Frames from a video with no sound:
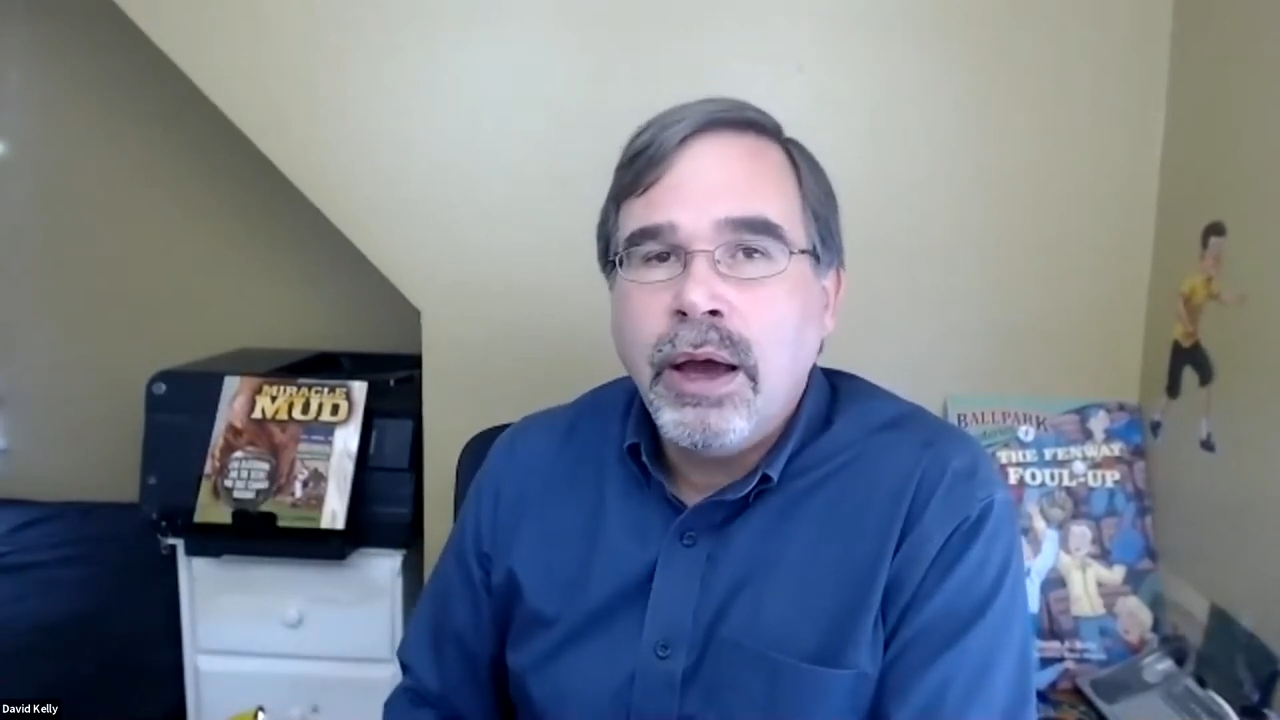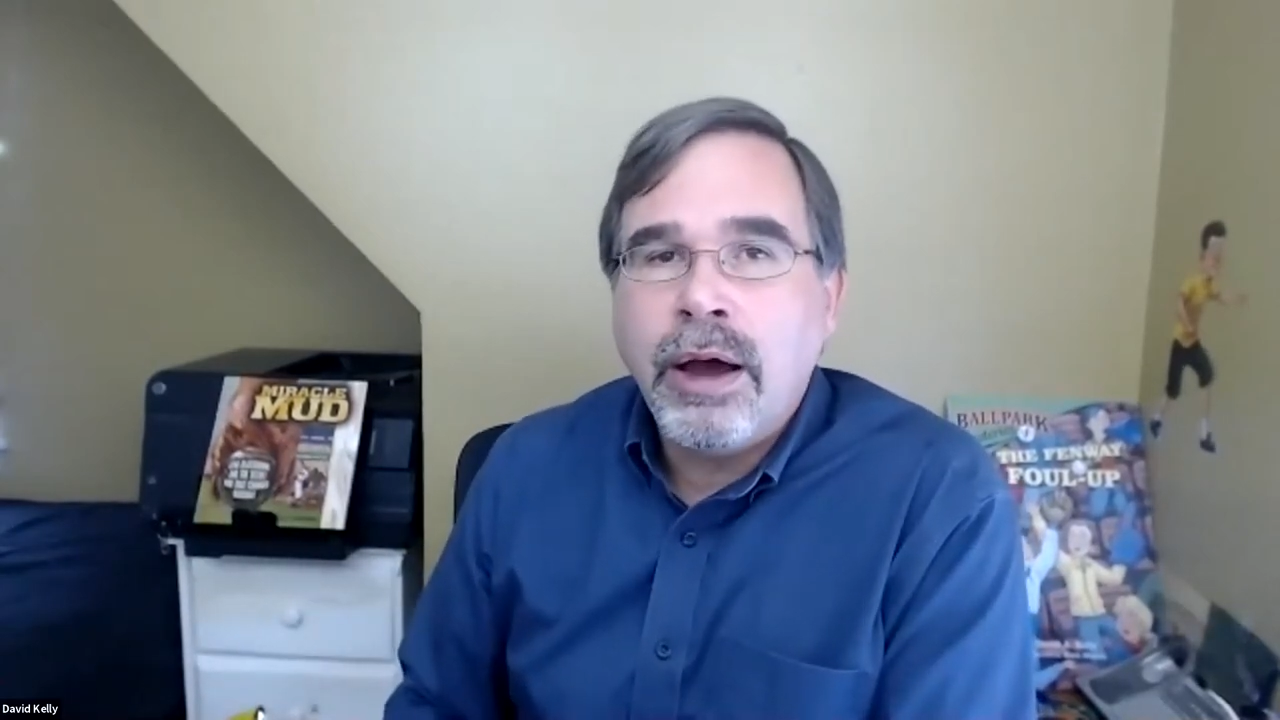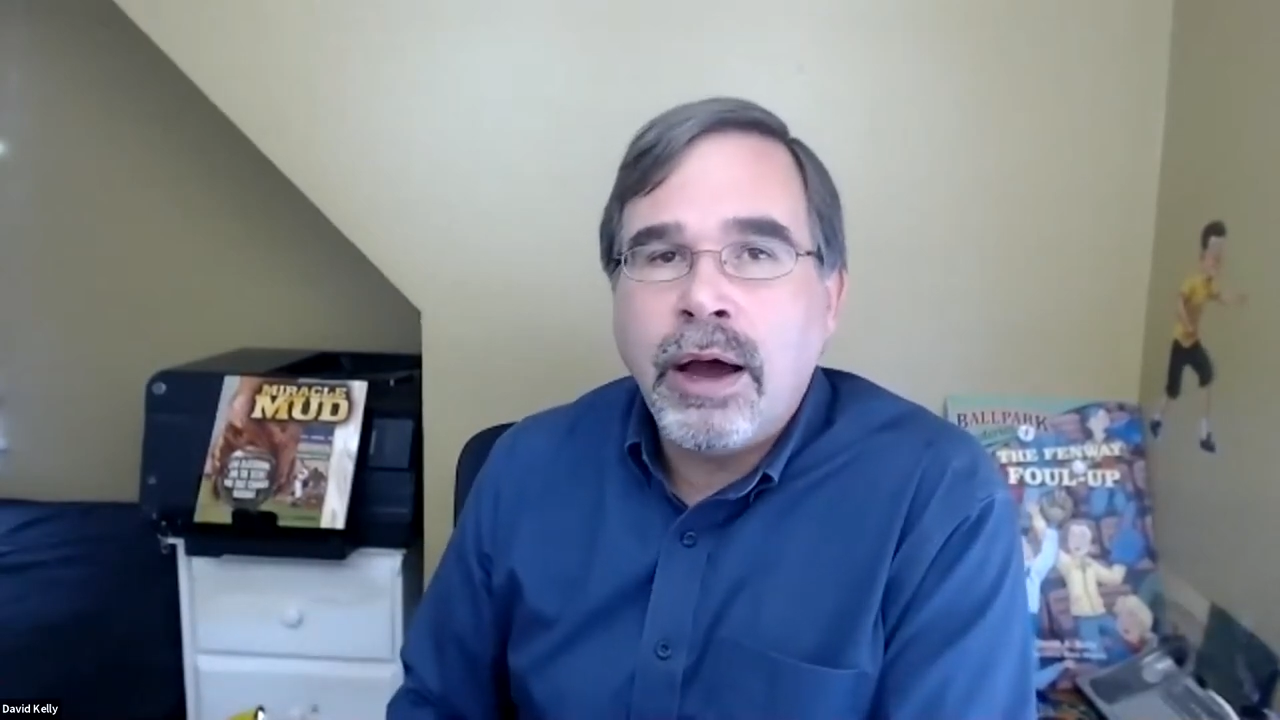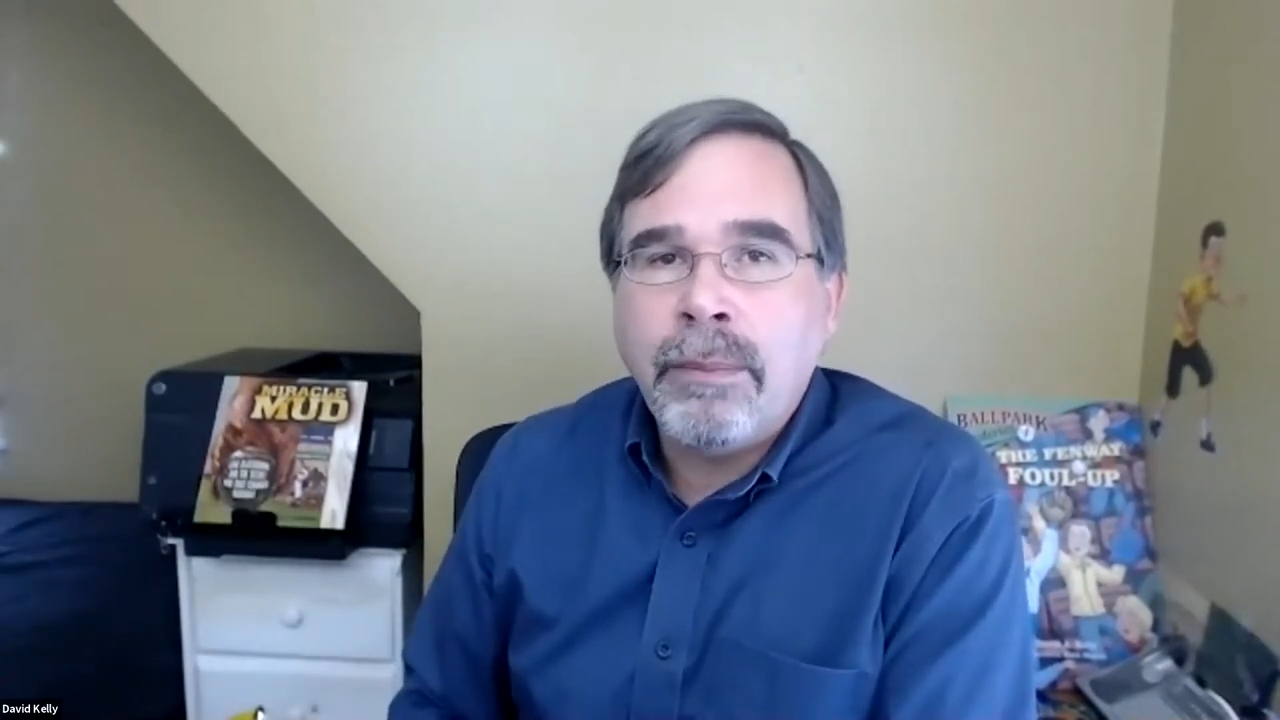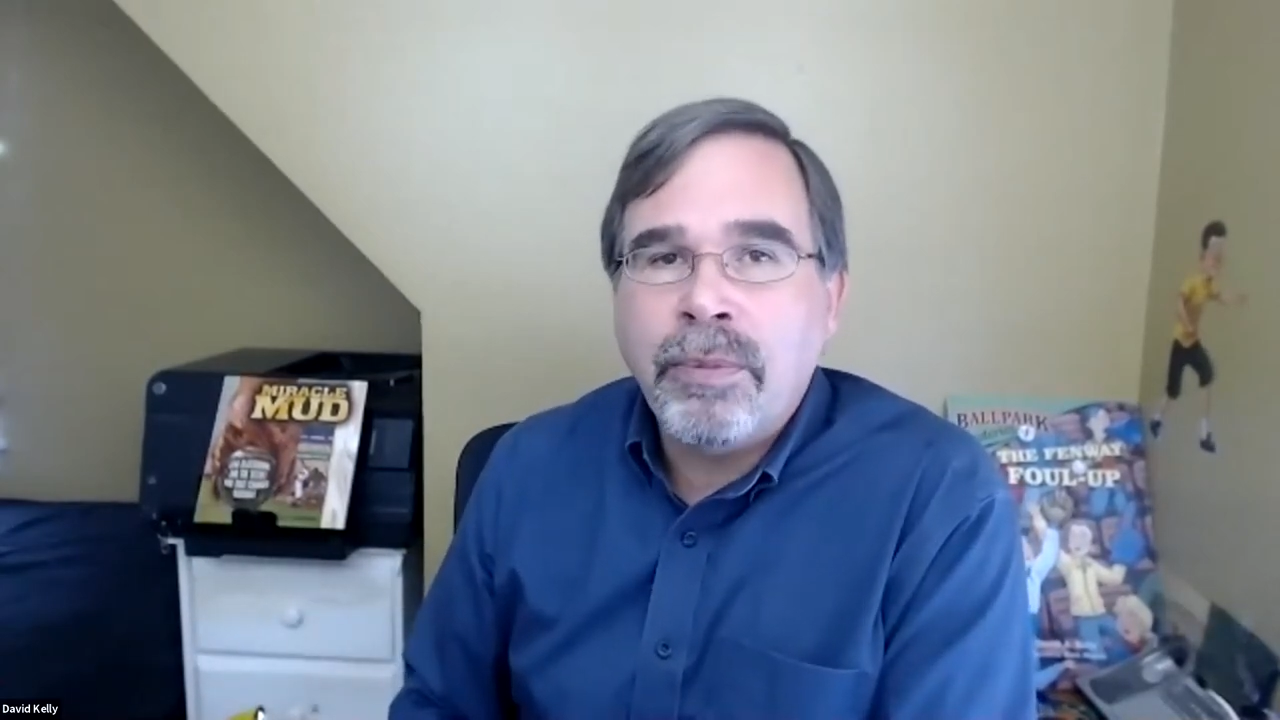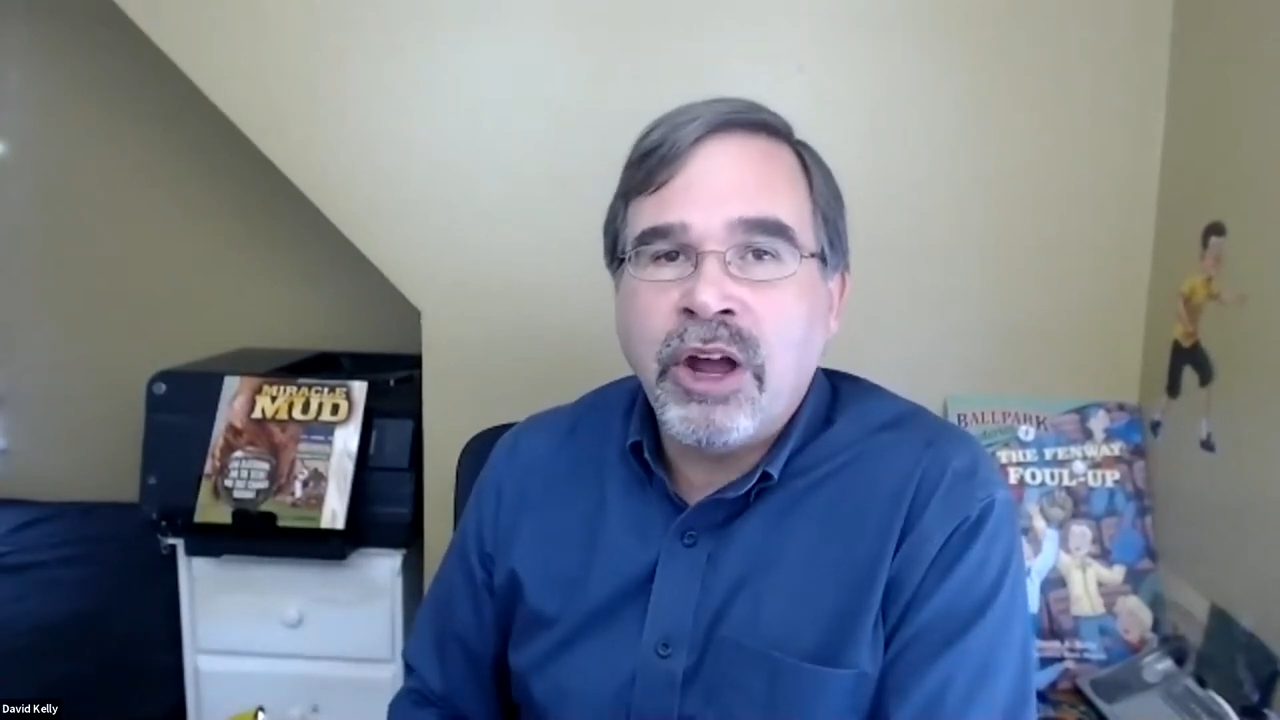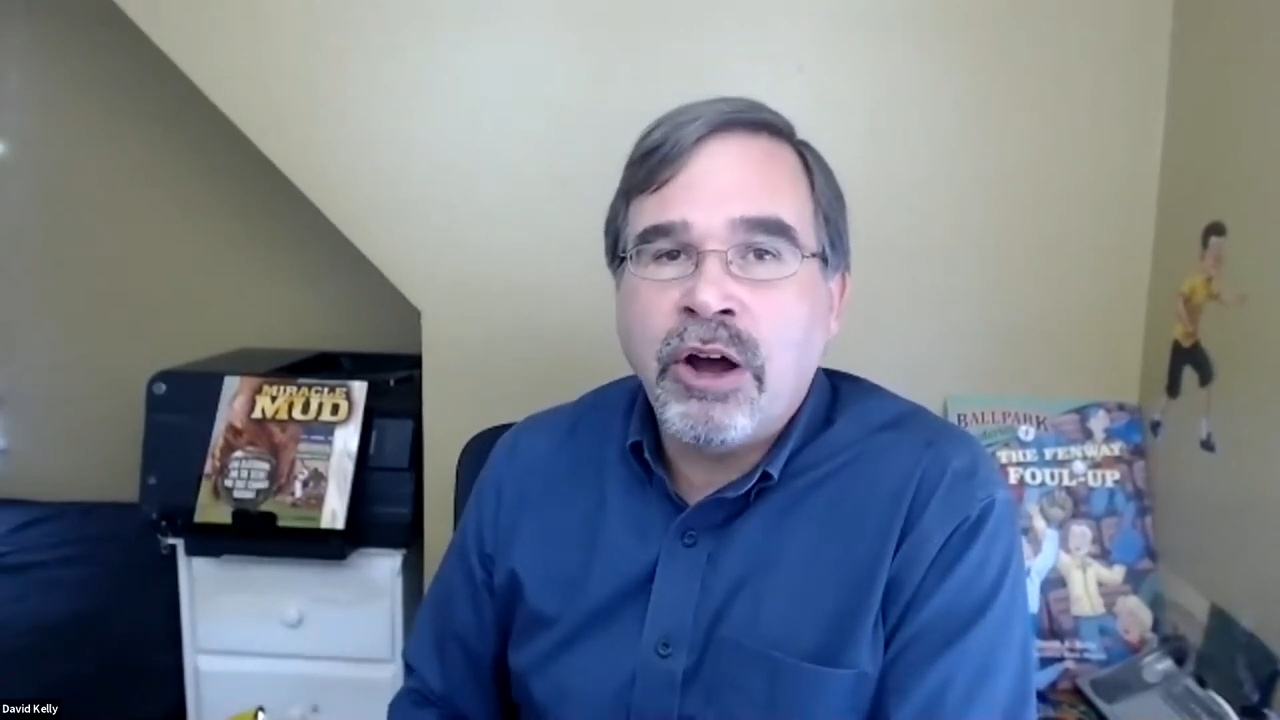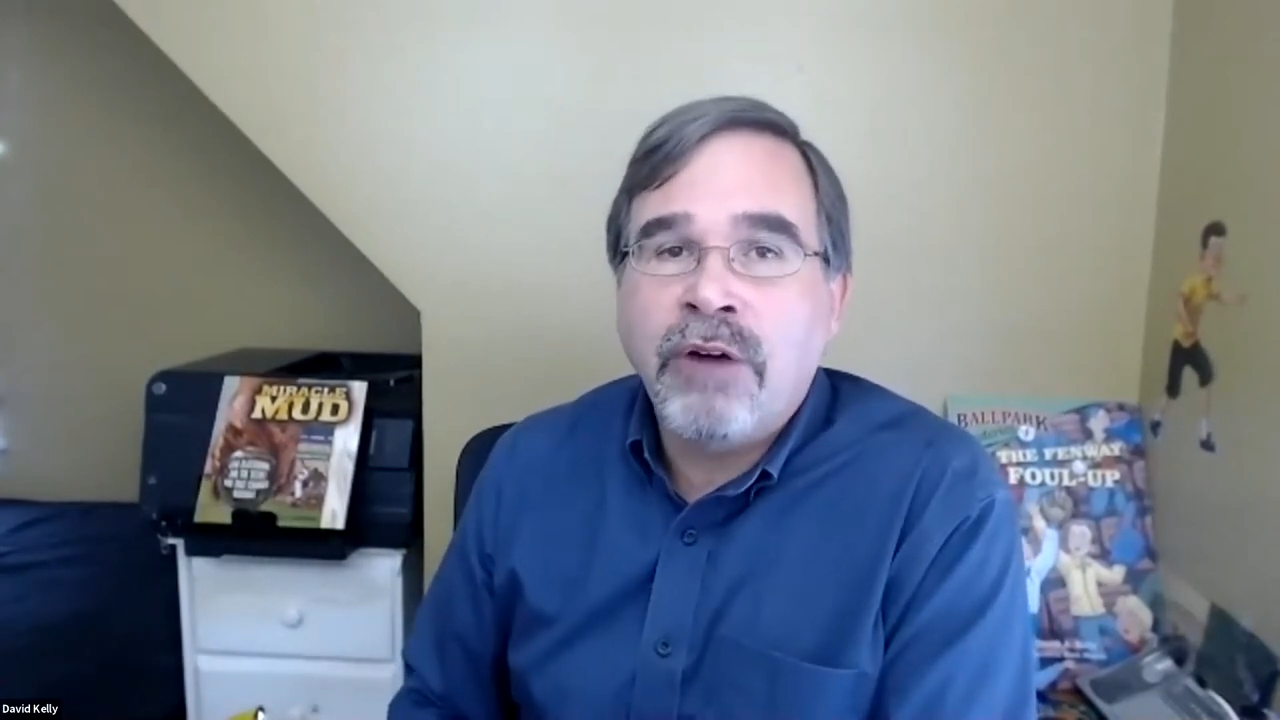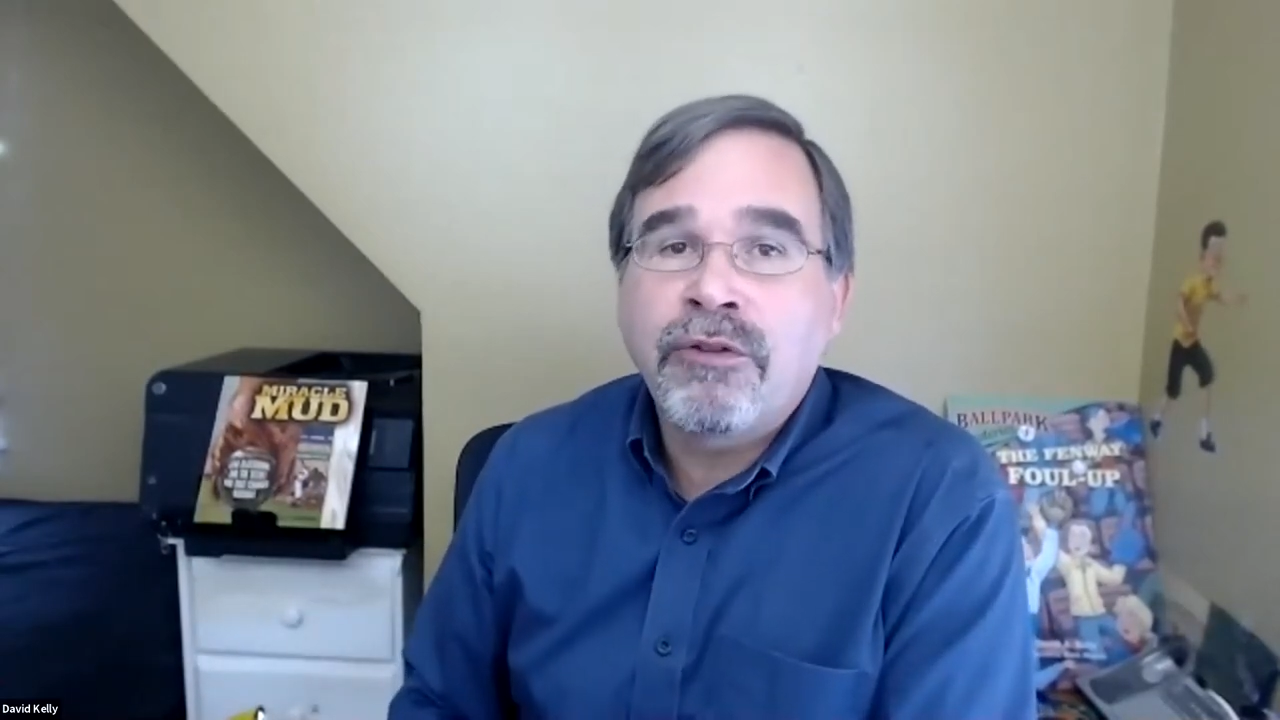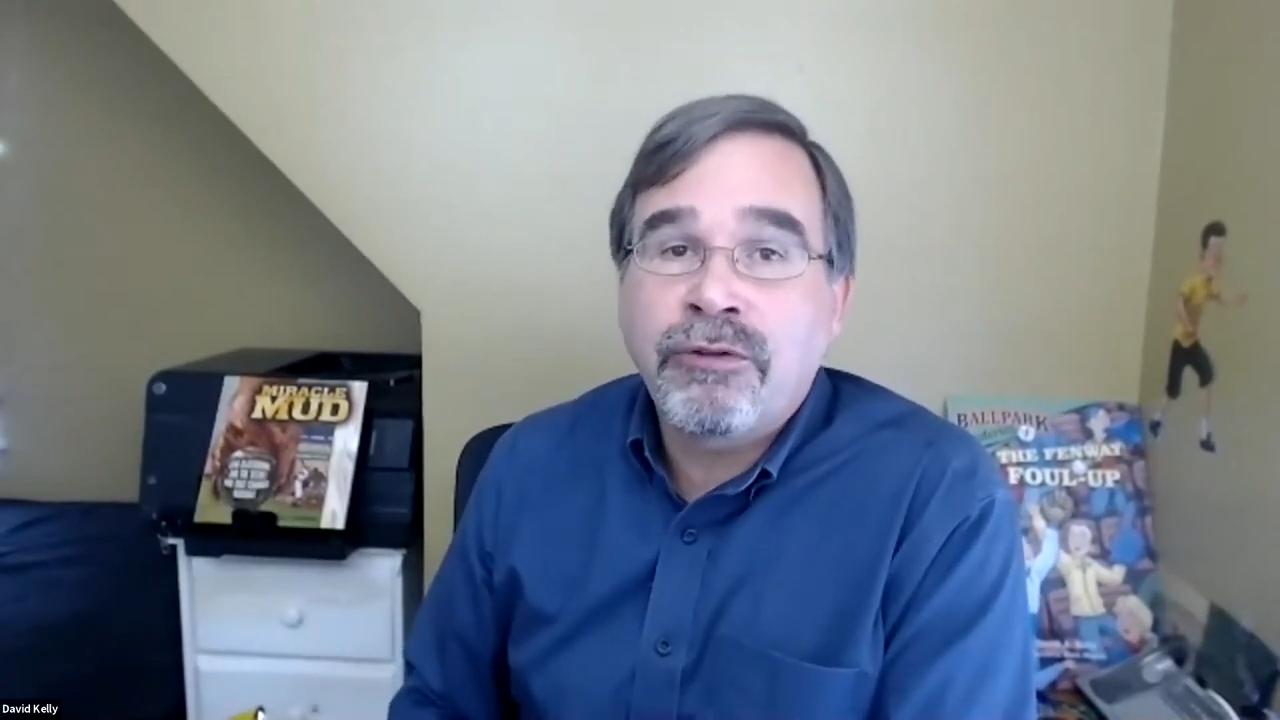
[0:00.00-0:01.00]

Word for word: I offer